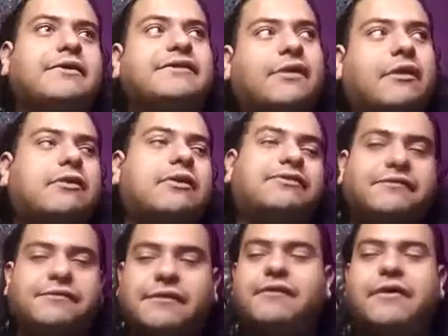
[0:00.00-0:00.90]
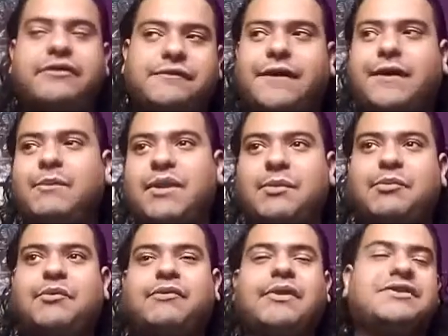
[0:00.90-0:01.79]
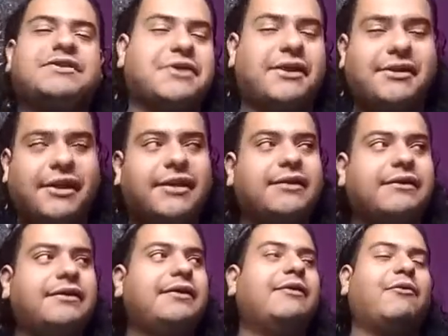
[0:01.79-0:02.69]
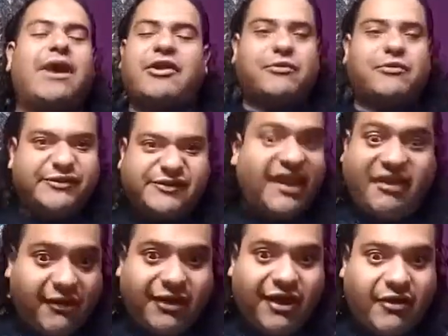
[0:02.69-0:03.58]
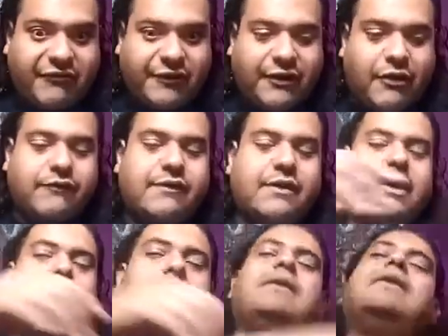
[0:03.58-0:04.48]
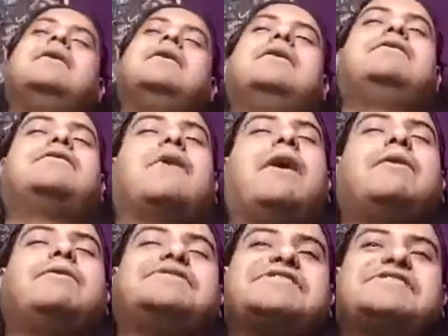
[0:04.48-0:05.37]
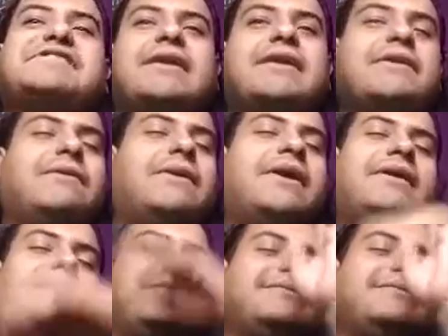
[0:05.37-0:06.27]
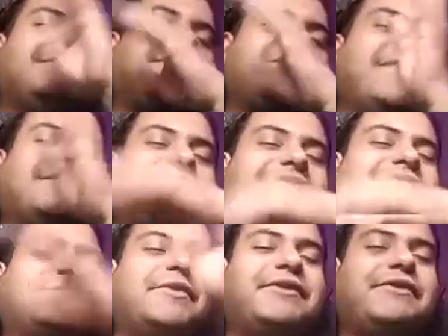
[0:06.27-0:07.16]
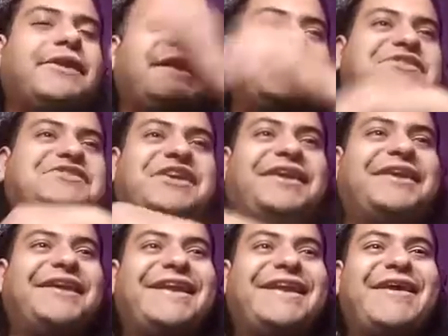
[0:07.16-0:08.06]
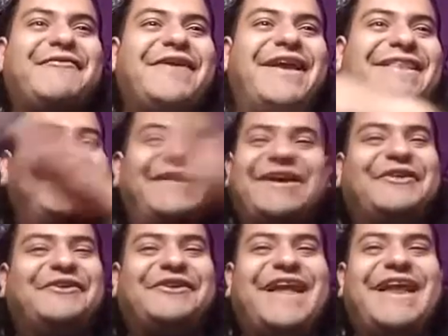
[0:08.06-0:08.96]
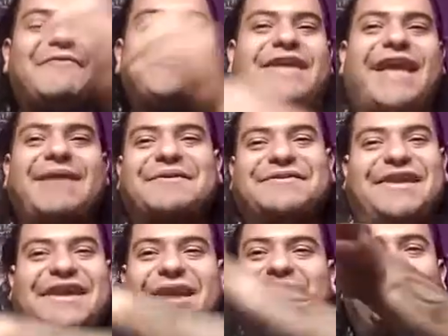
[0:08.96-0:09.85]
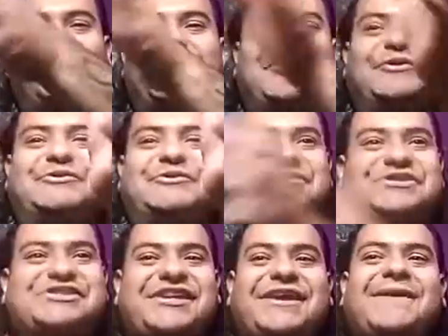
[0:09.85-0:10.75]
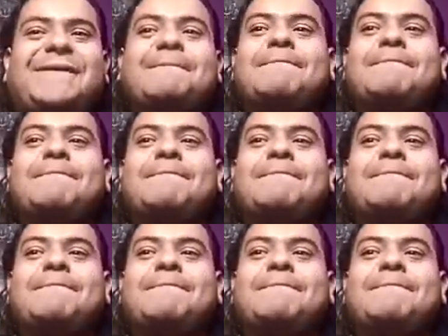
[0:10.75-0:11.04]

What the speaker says: guitar riffs in front of all these fucking people, like trying to like, why everyone's like hovering over it. So I was just like, you know what? That's some day shit. And the other day never came because I kept doing other cool shit.